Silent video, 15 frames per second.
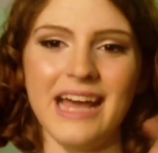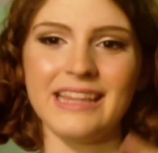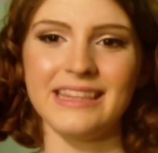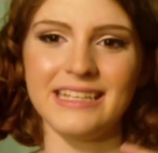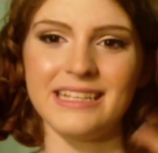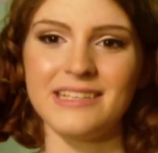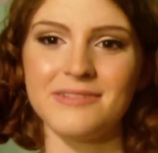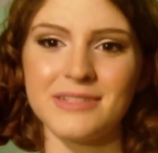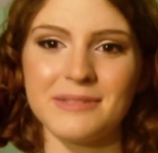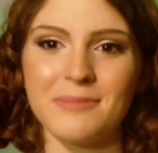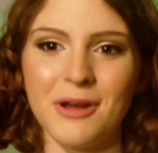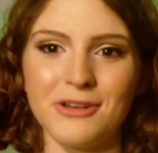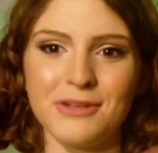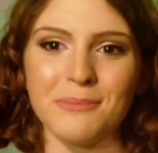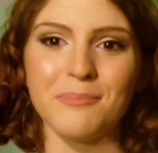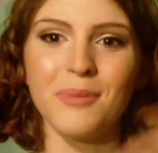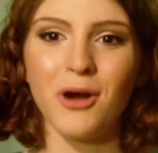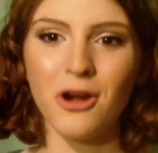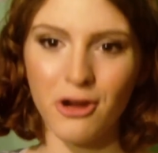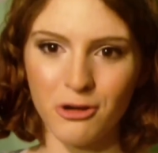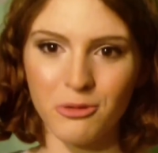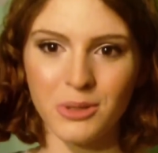I think he was about to
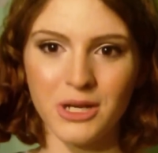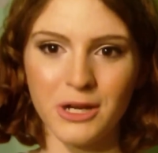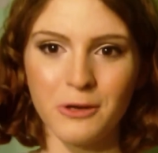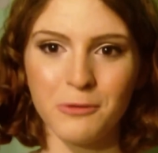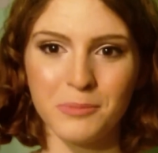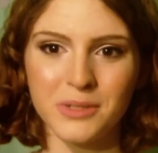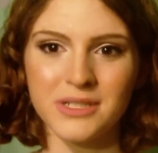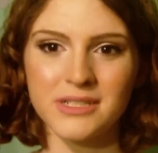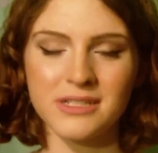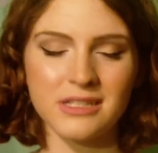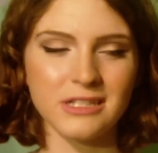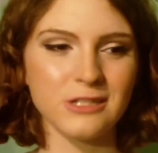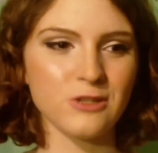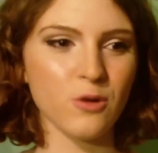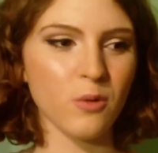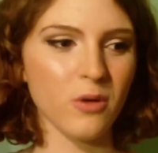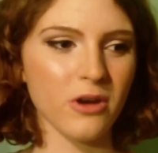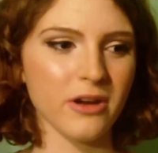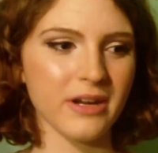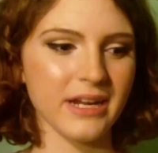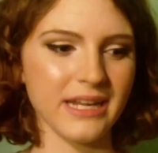bark when I opened the door,